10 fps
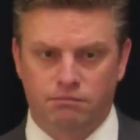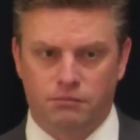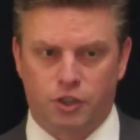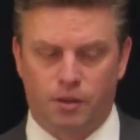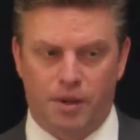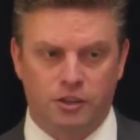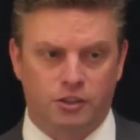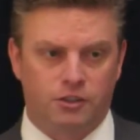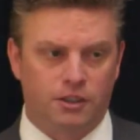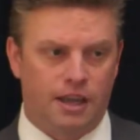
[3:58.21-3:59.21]
So the
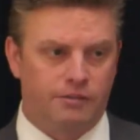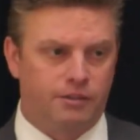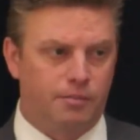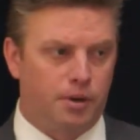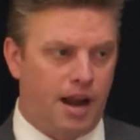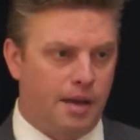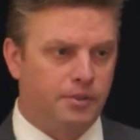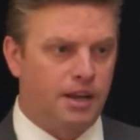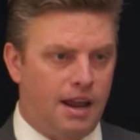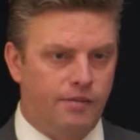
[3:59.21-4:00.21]
patients are left
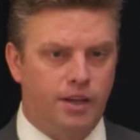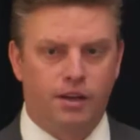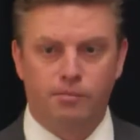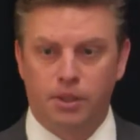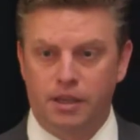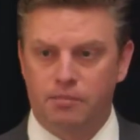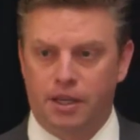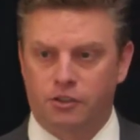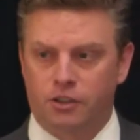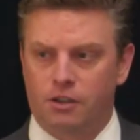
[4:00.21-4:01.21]
perhaps having a complete
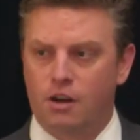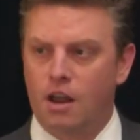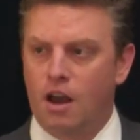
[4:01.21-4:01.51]
picture